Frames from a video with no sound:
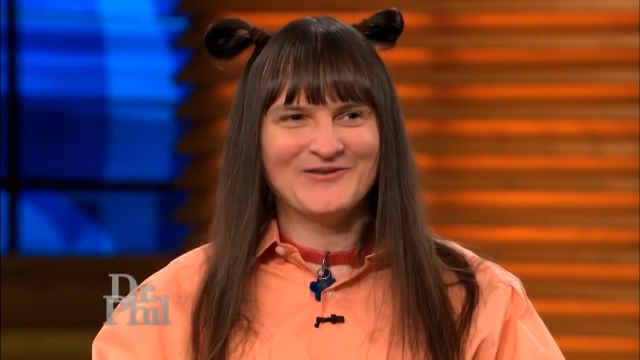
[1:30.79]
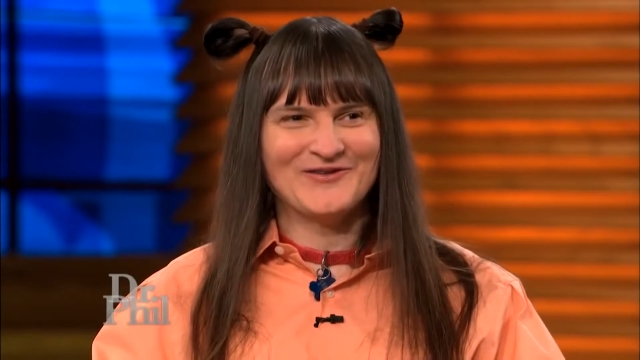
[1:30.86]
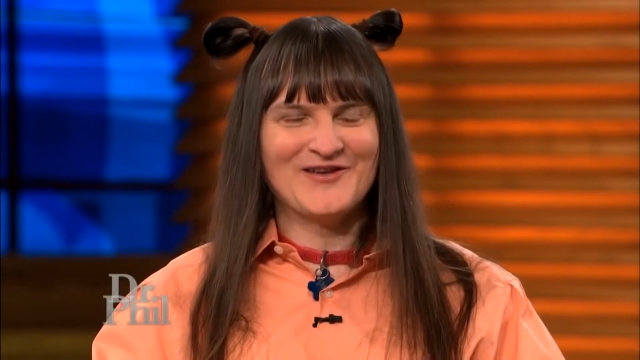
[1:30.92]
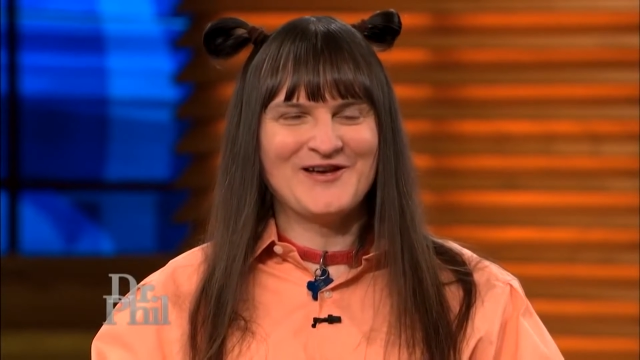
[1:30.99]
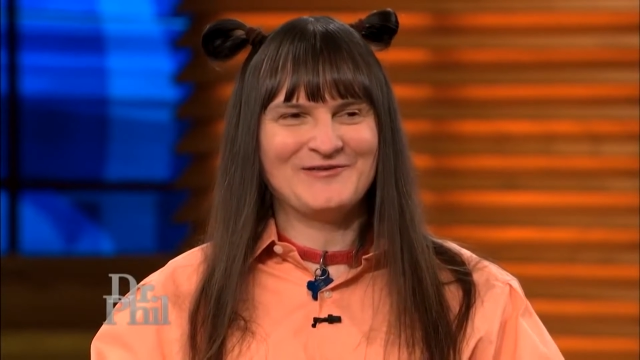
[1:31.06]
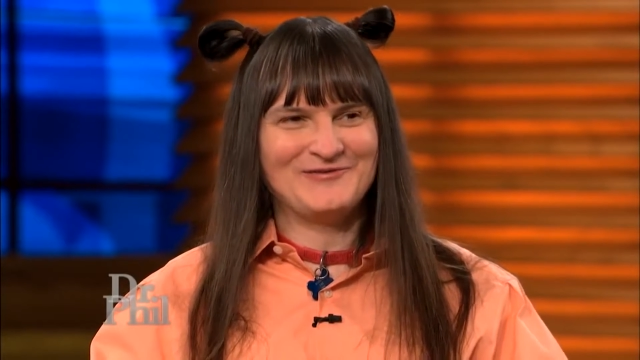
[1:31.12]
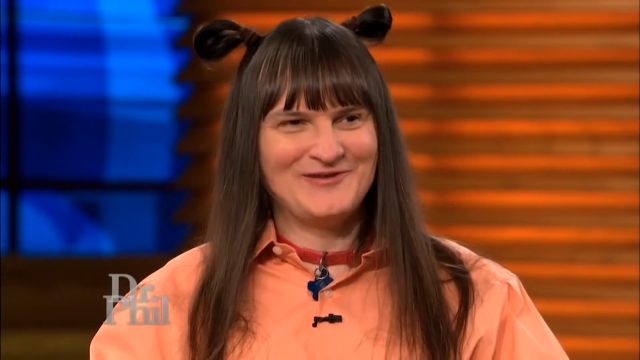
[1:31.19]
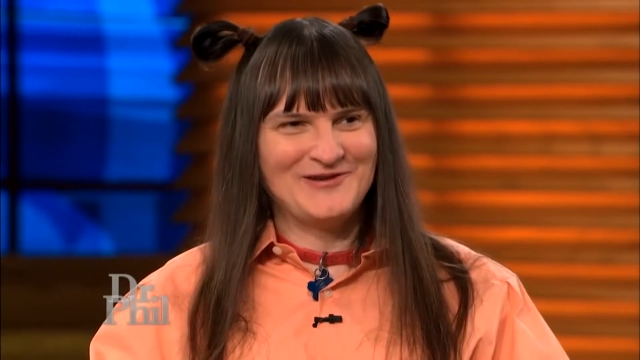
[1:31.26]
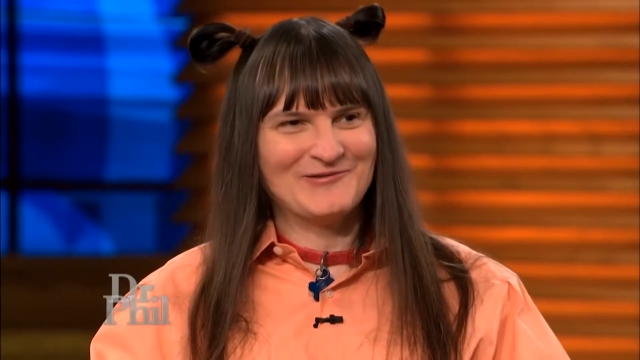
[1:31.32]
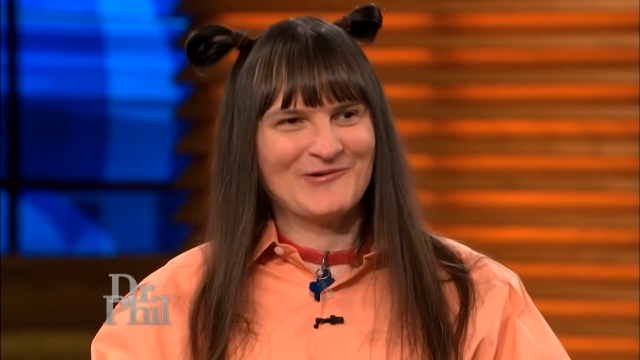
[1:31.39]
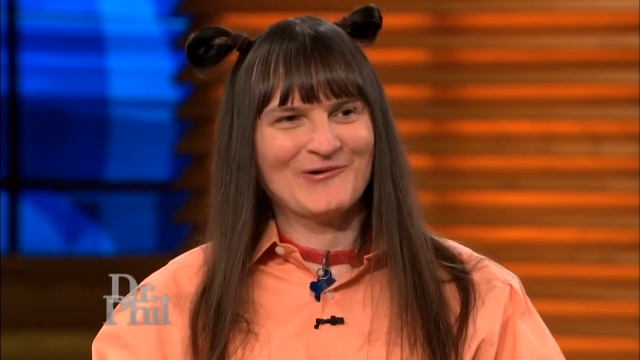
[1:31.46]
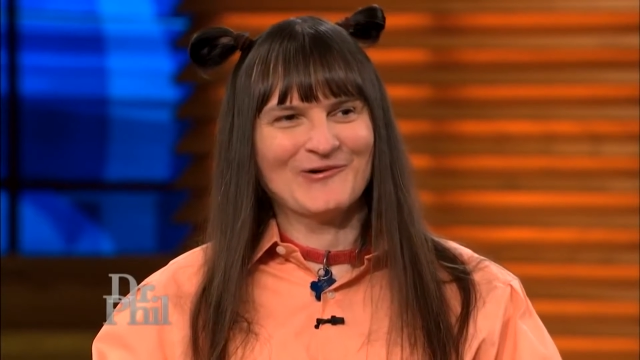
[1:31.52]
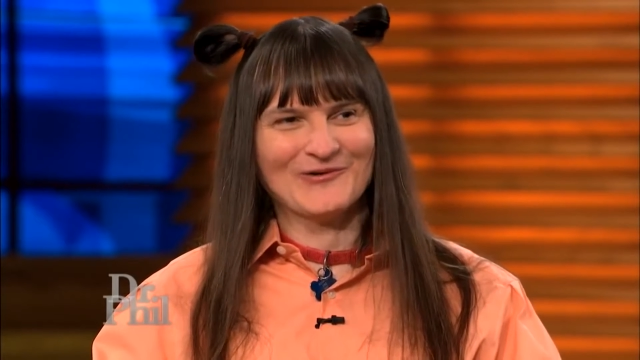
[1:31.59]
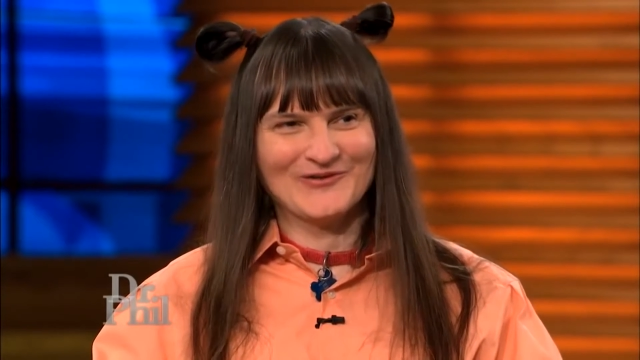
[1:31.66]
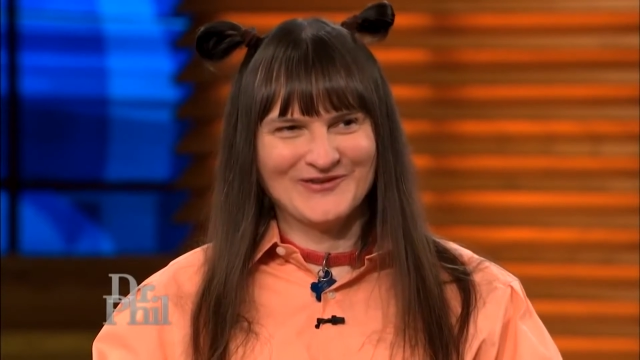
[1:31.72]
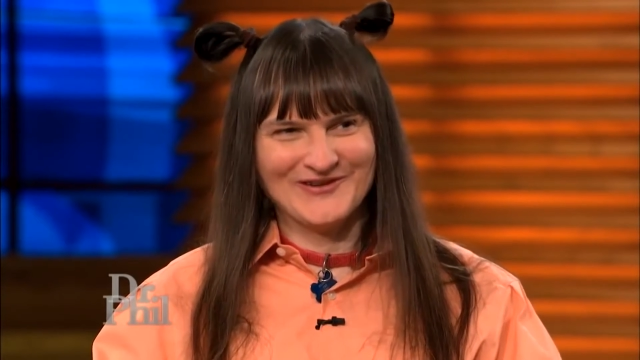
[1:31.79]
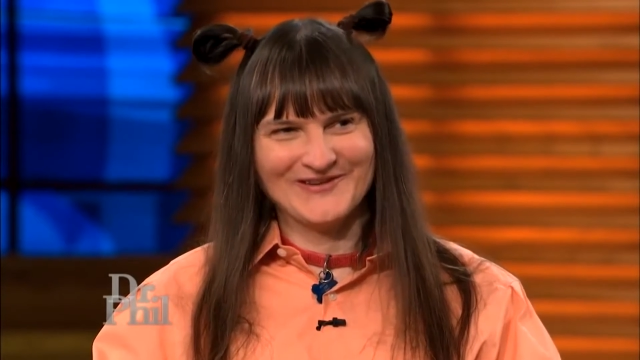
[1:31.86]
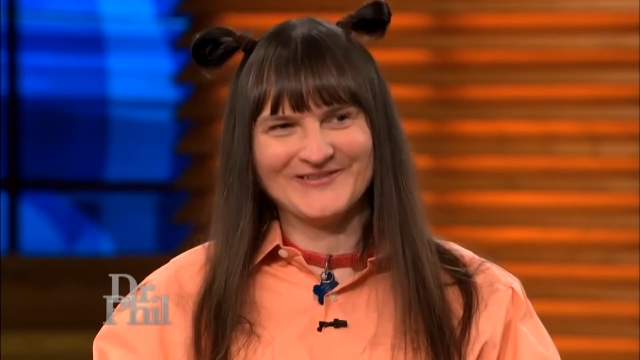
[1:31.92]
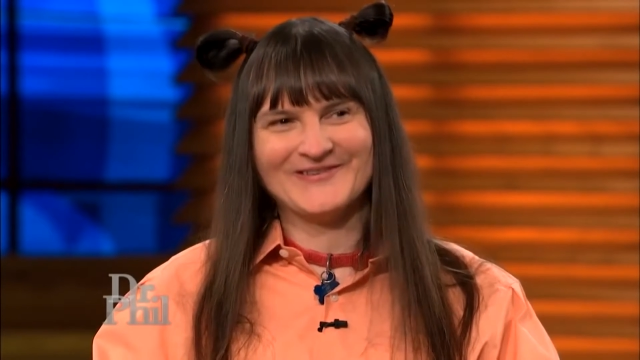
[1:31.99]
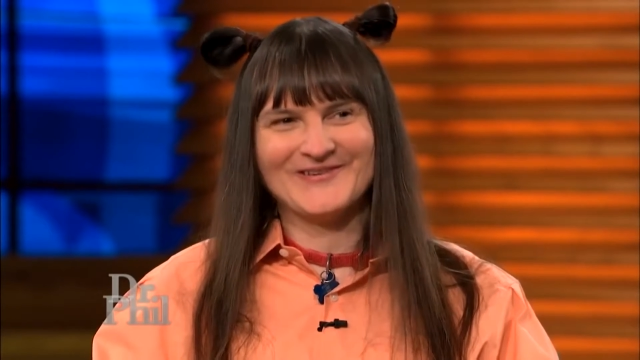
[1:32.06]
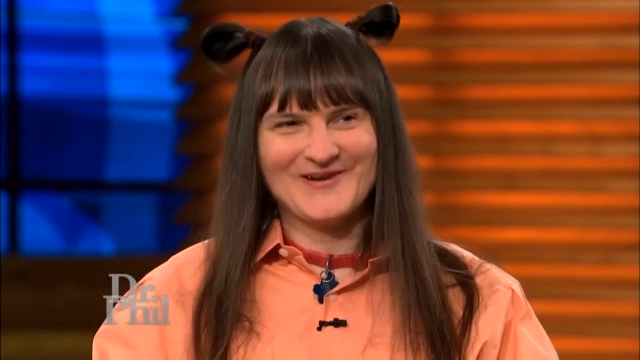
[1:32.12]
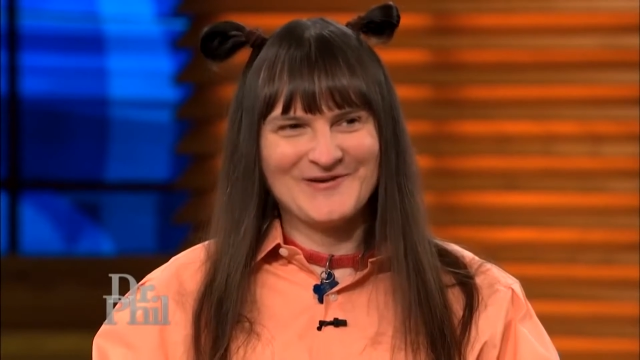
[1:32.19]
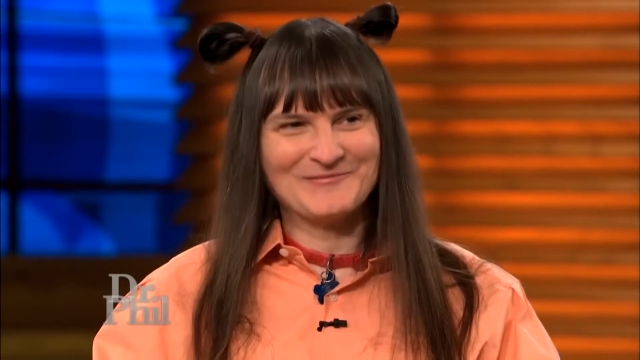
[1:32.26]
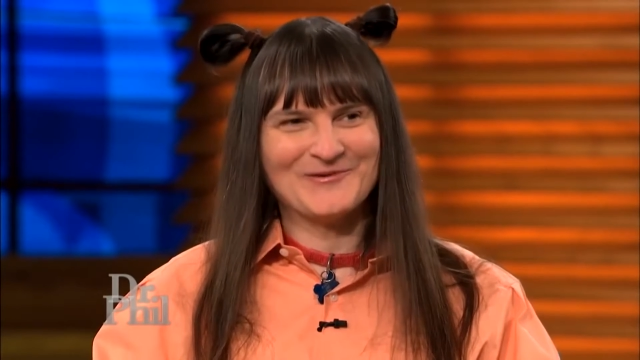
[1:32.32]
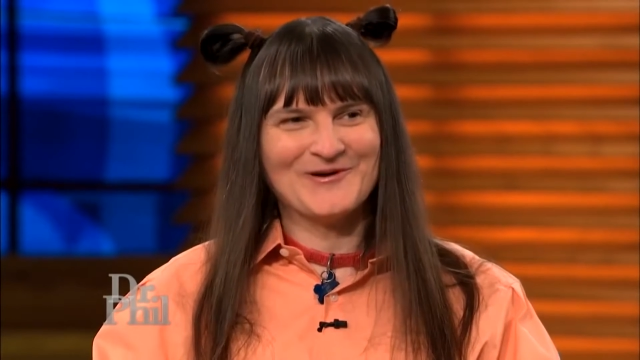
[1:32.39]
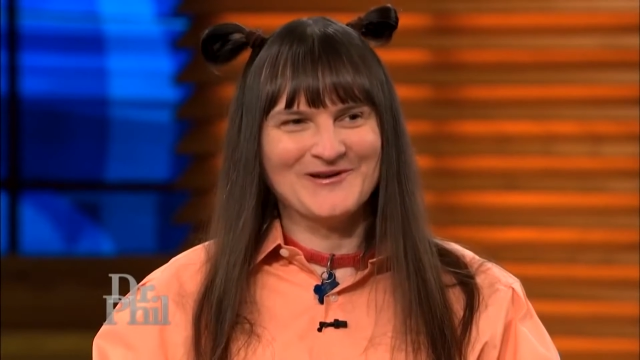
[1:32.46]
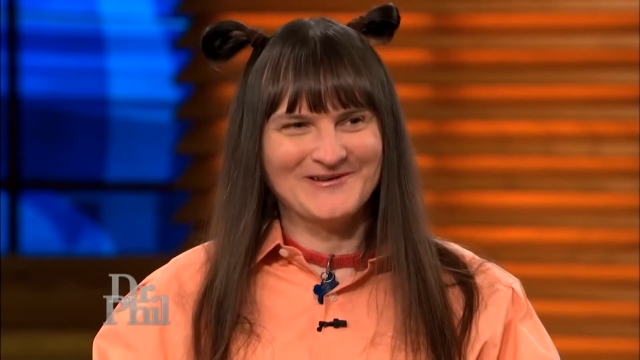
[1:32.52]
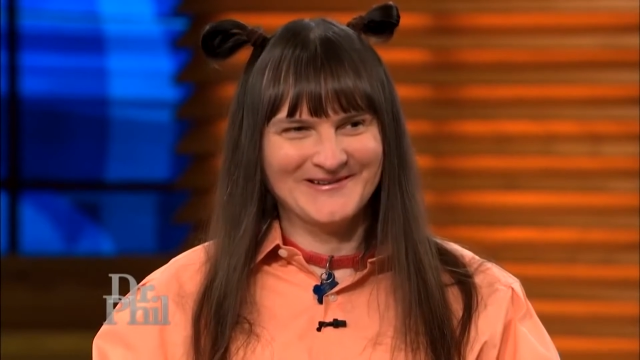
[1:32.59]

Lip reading: safety rules, so I'm good.